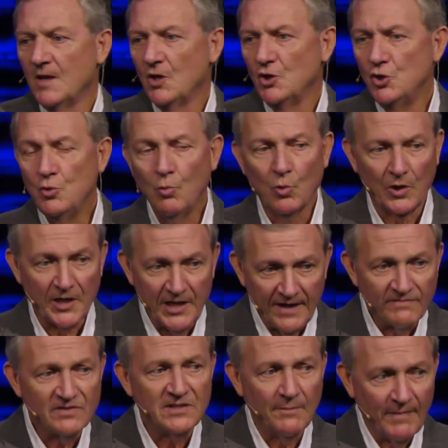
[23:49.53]
You want to
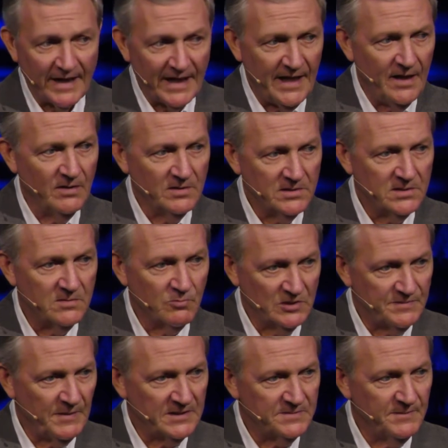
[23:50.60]
give somebody else the
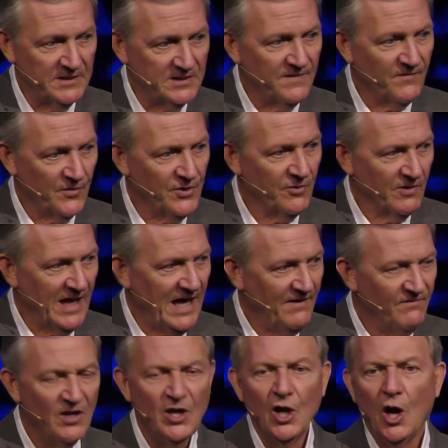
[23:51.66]
responsibility for your life?
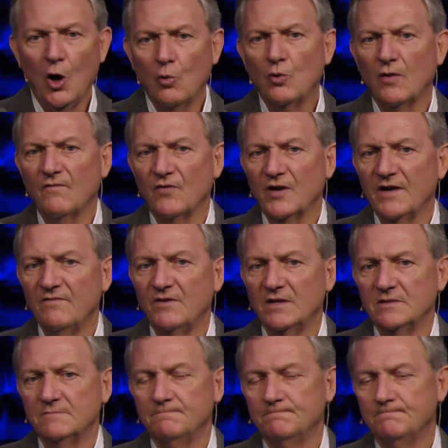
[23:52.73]
Hold on, forgiveness.